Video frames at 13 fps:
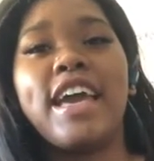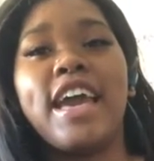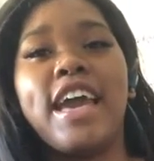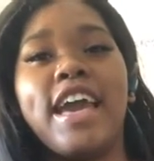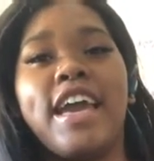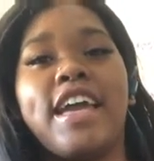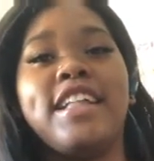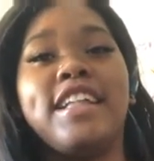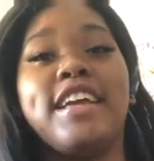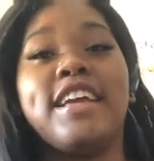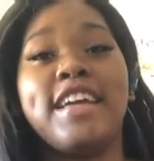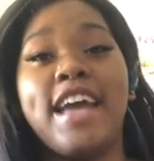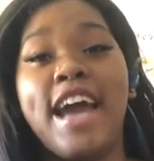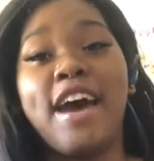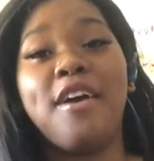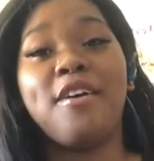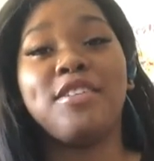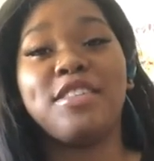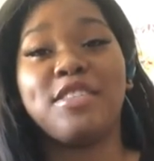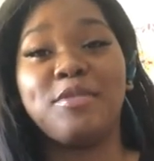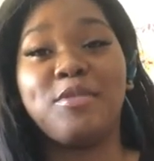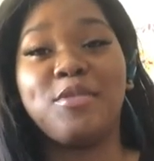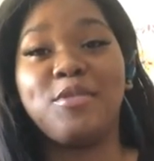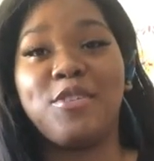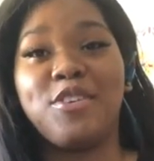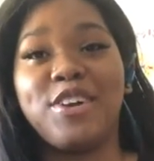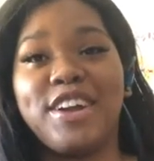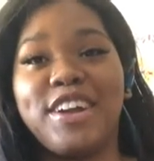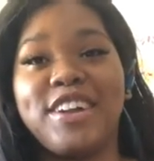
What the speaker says: And how the Civil War